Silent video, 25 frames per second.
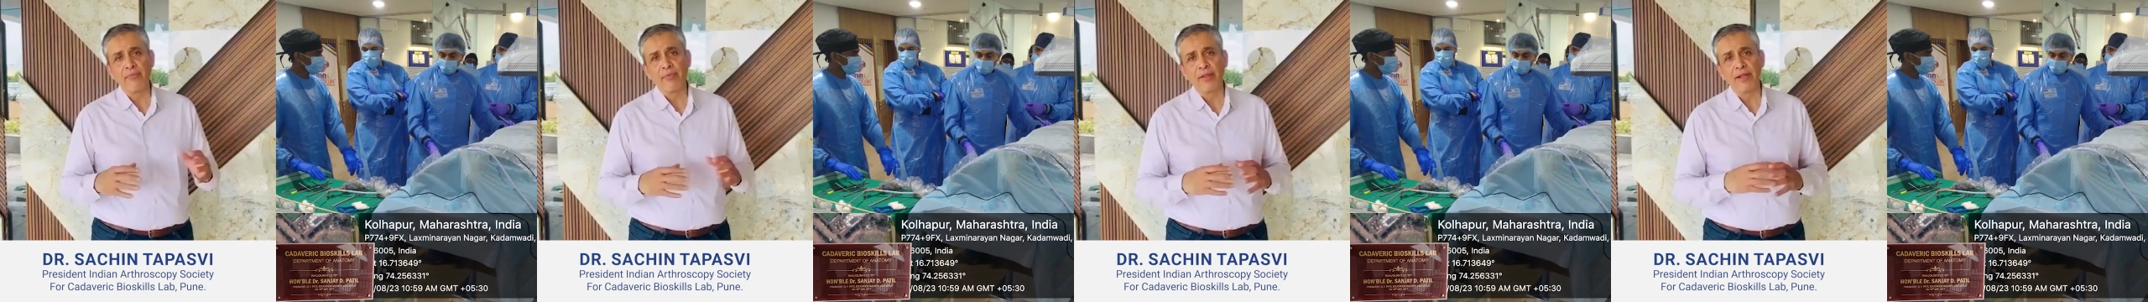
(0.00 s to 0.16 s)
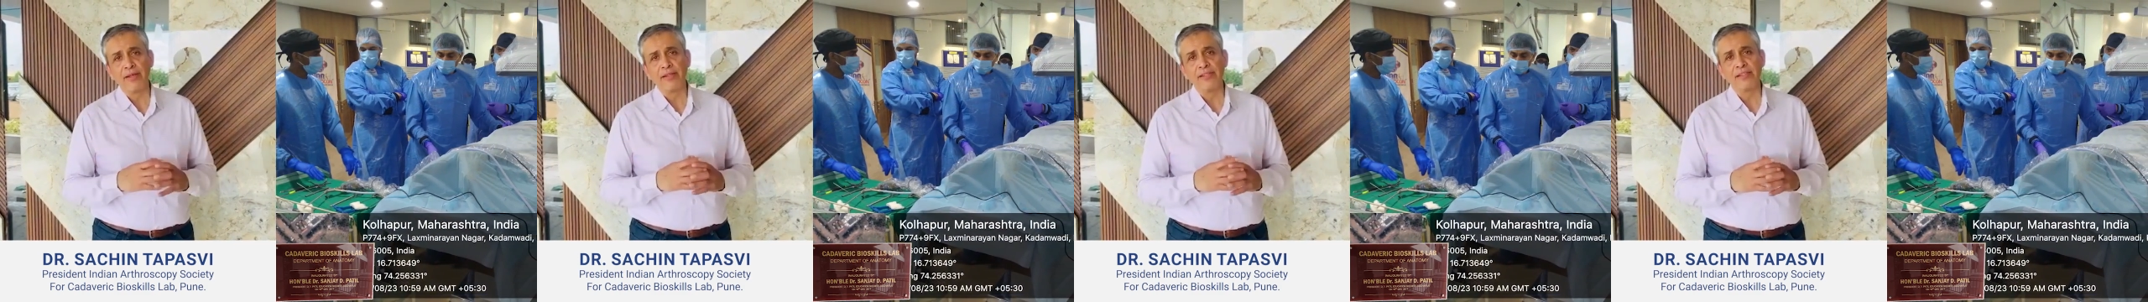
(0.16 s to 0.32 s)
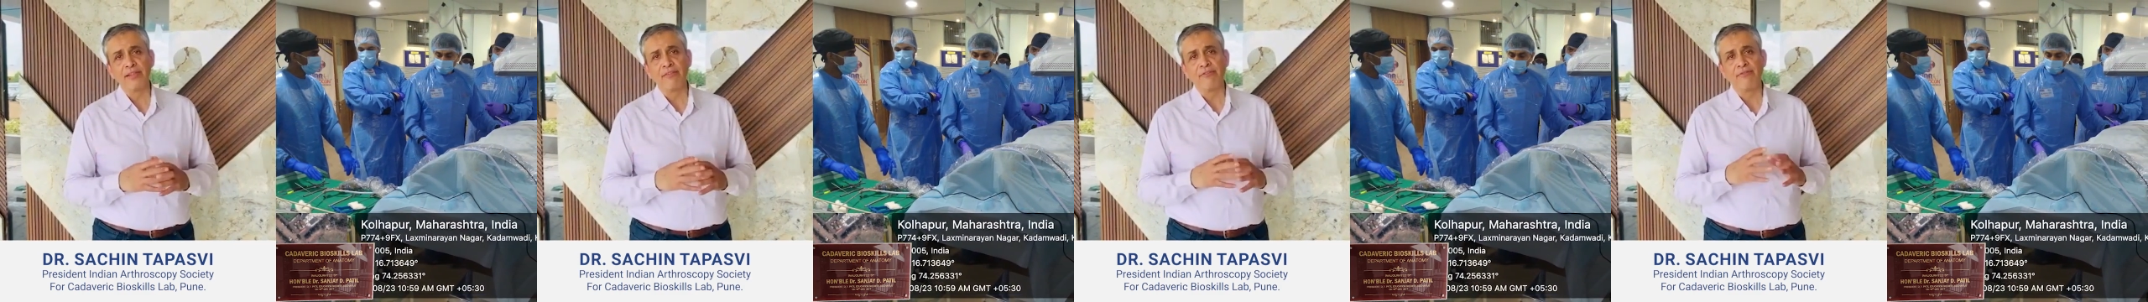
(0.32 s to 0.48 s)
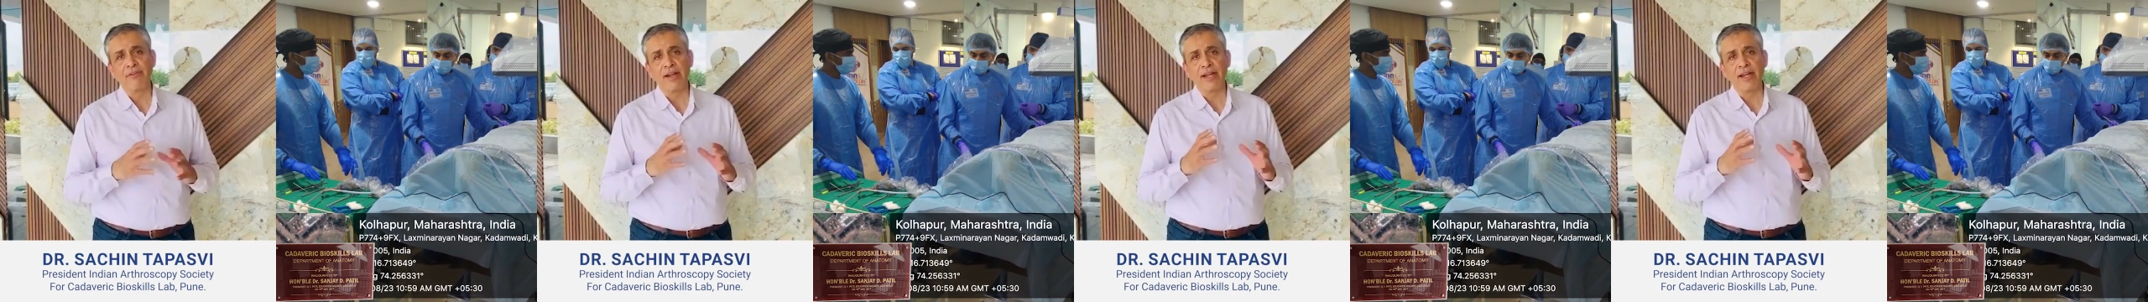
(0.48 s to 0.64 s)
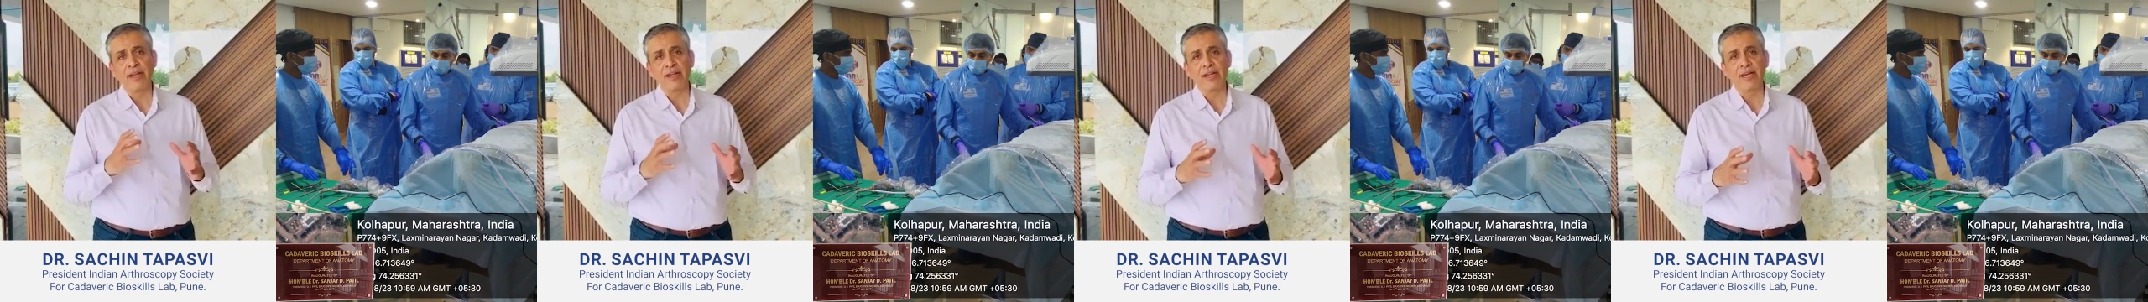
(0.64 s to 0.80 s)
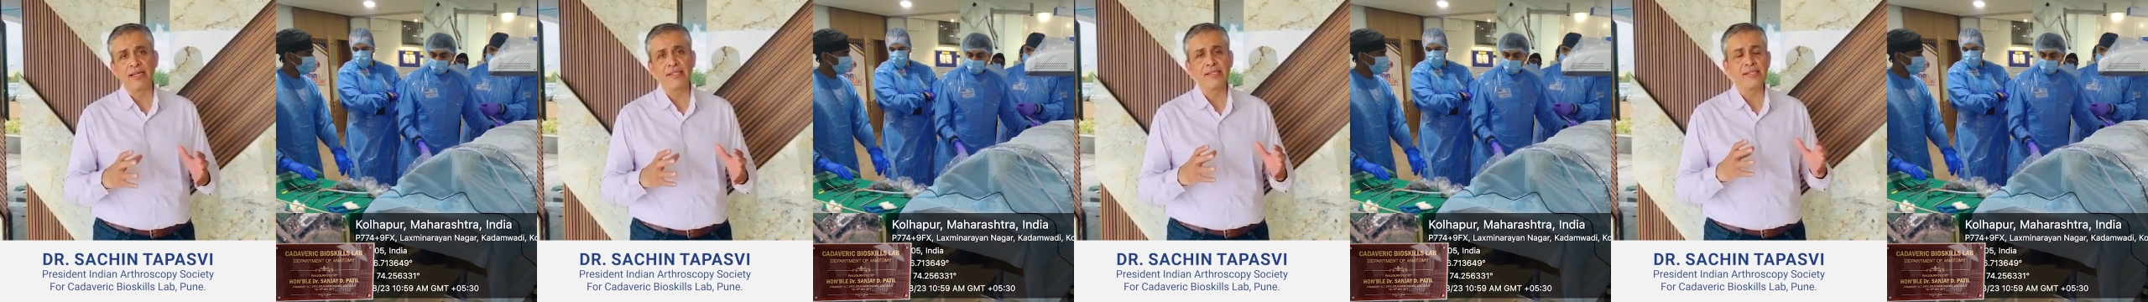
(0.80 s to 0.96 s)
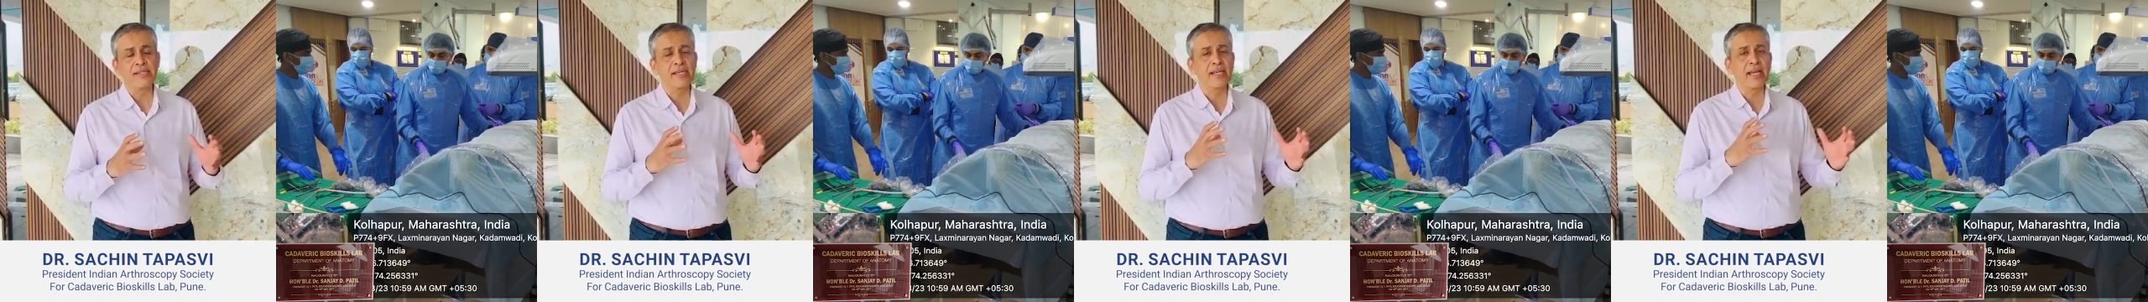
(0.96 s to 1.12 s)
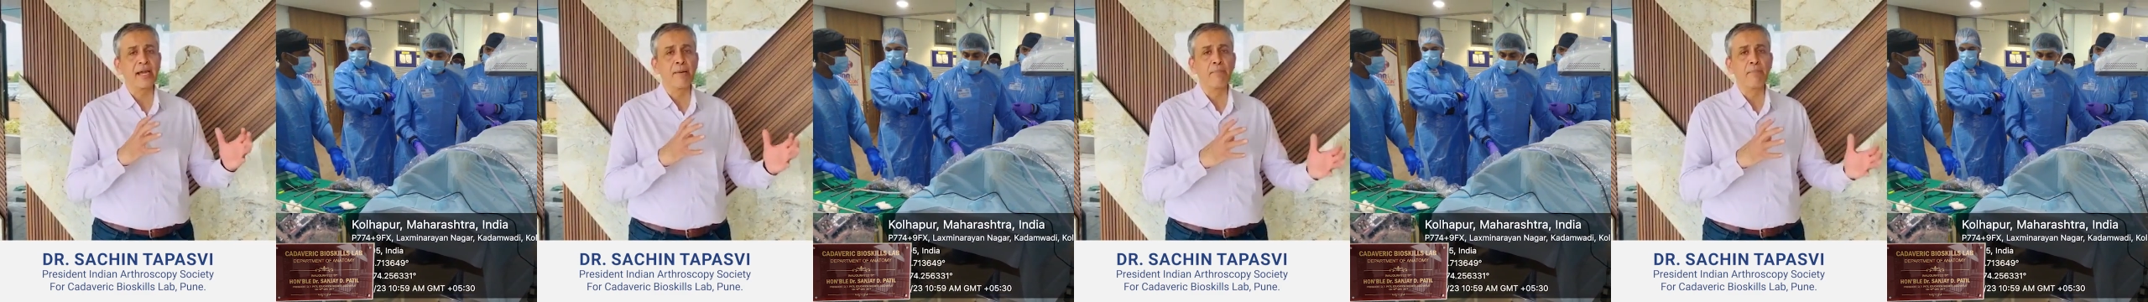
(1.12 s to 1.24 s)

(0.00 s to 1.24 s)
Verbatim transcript: is the fantastic